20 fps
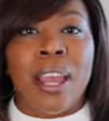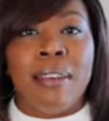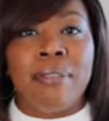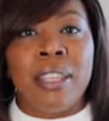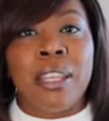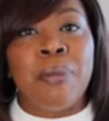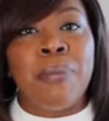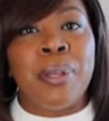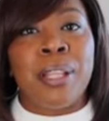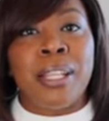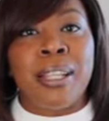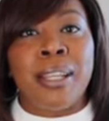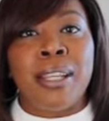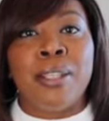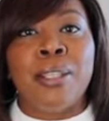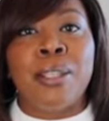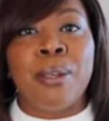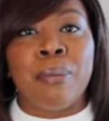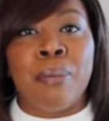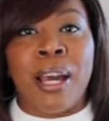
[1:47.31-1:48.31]
have the
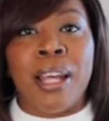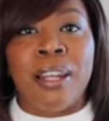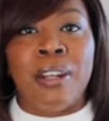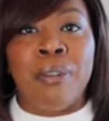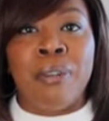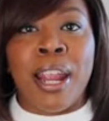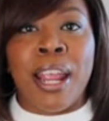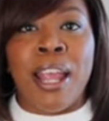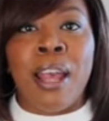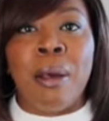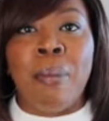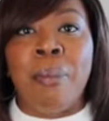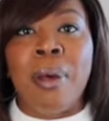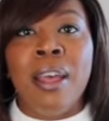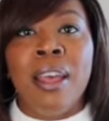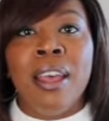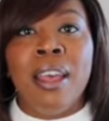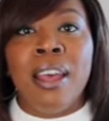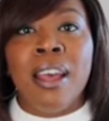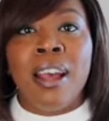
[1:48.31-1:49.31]
ability to monogram
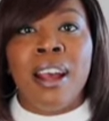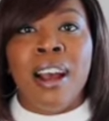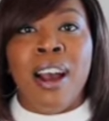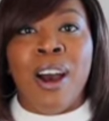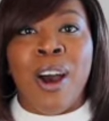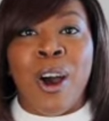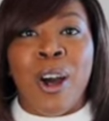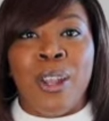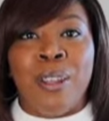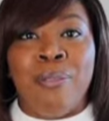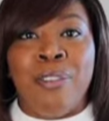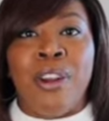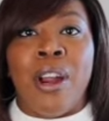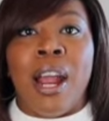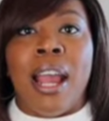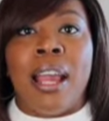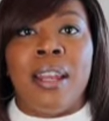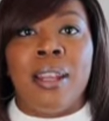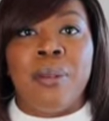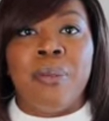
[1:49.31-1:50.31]
all of your
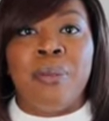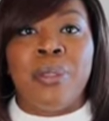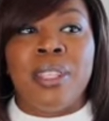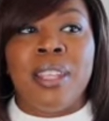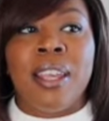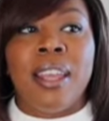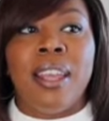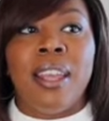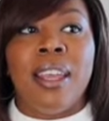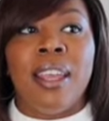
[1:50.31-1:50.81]
items.